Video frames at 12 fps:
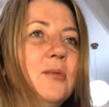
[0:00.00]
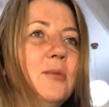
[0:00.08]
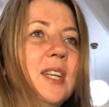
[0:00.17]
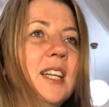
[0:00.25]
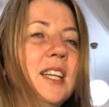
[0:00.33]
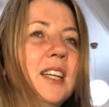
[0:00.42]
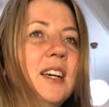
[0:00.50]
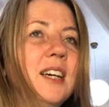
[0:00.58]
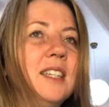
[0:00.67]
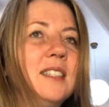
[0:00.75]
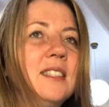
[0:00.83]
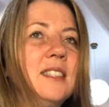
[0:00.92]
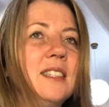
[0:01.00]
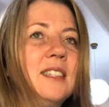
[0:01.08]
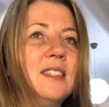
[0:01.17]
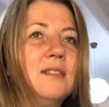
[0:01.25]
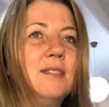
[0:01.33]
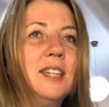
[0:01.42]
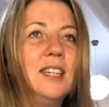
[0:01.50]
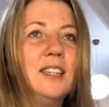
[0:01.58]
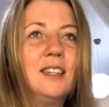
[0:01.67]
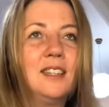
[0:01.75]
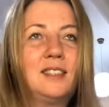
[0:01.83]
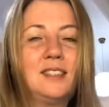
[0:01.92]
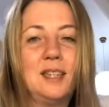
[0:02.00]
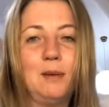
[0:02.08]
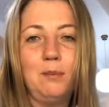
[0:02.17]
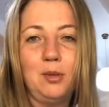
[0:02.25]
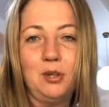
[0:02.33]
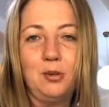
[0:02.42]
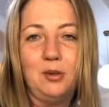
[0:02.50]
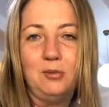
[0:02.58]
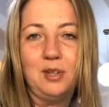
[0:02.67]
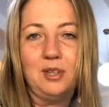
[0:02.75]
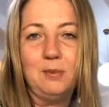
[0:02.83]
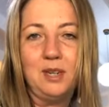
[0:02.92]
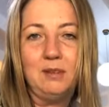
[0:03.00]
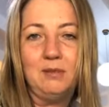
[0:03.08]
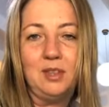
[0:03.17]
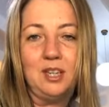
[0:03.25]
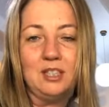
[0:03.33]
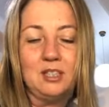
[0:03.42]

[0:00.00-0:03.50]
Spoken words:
really nice tempo and rhythm and everything.